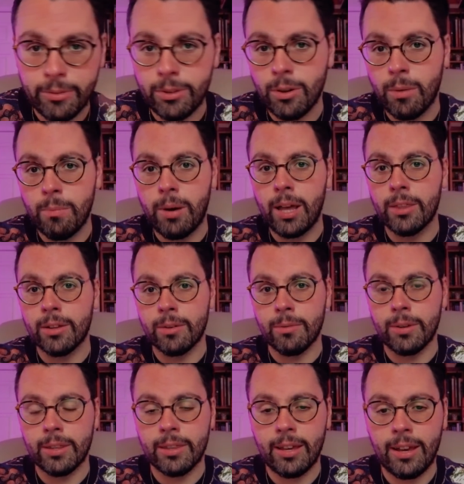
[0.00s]
Don't bother
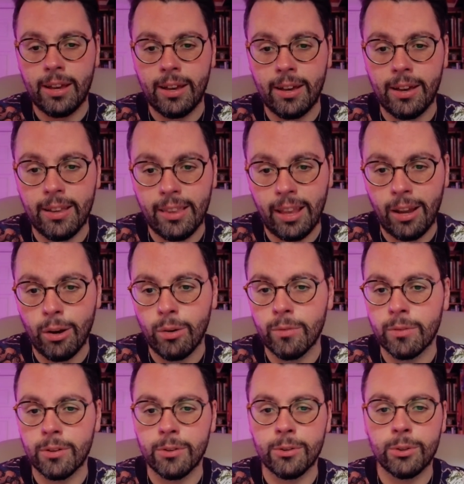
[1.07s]
with
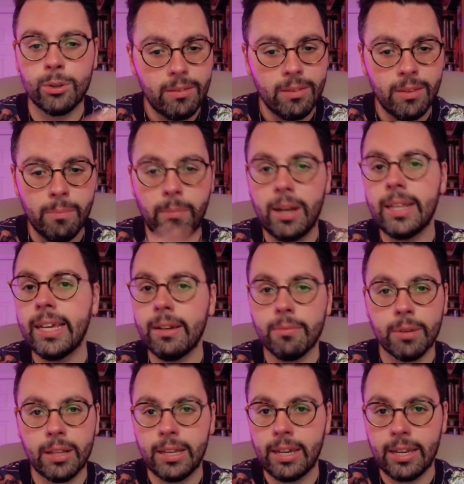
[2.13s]
layovers. The money
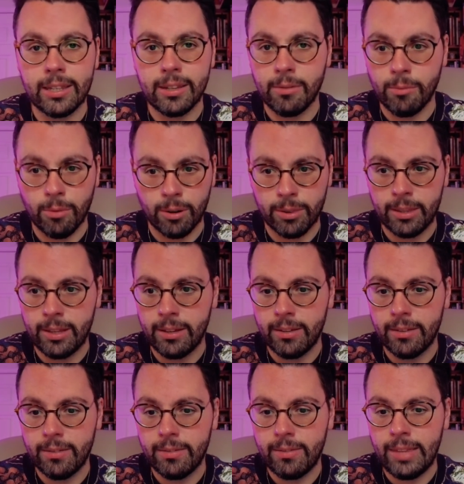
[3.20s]
really isn't worth it
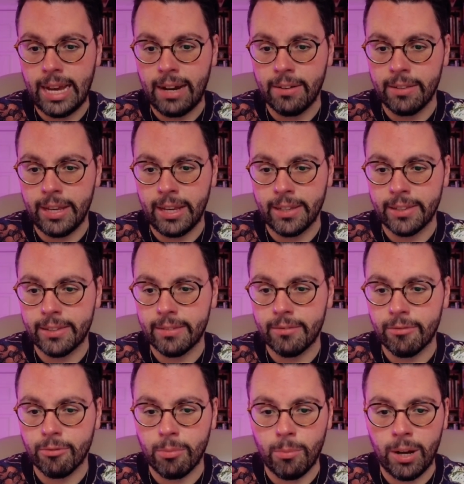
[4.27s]
nowadays
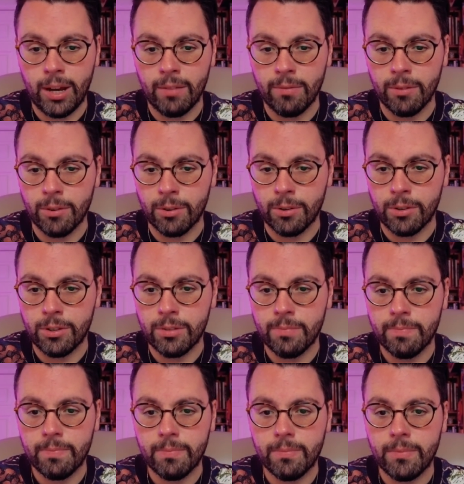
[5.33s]
from what I've learned.
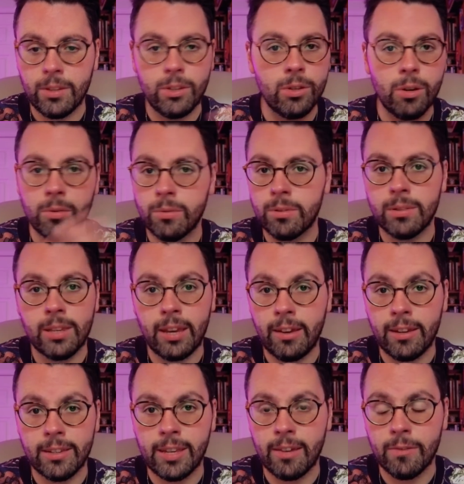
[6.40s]
You don't
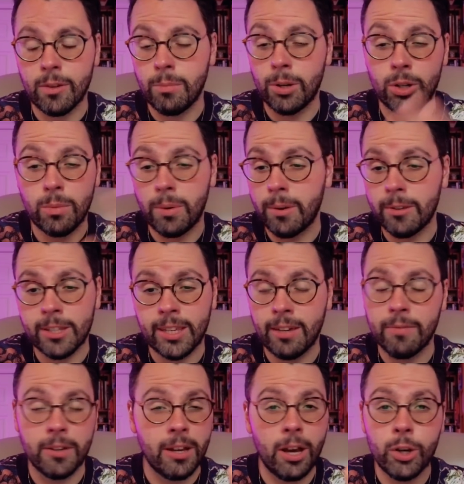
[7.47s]
save too much. You may
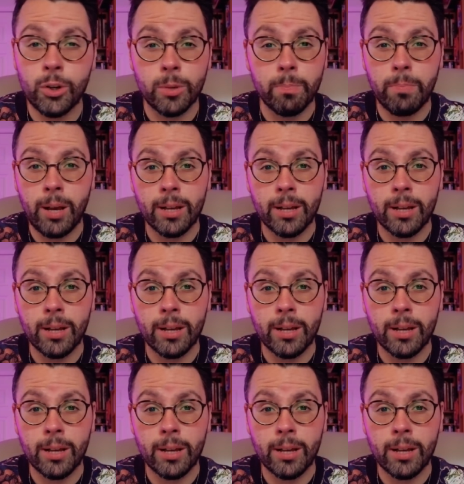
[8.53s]
save $100,